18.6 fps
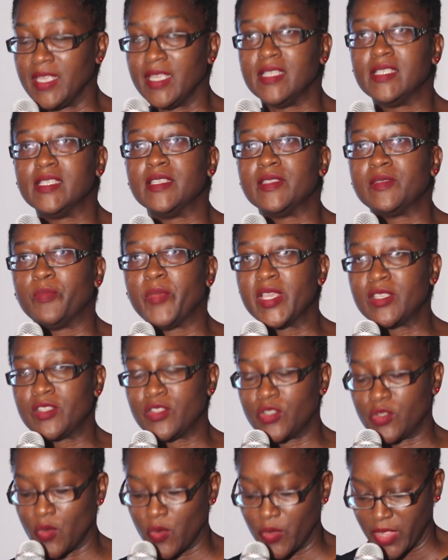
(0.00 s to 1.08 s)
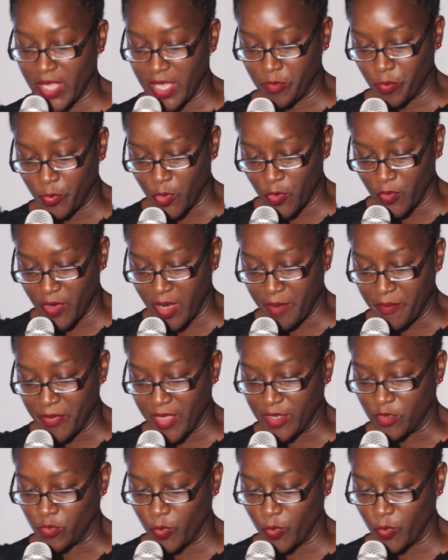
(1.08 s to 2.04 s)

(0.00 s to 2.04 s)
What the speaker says: it is based on that program that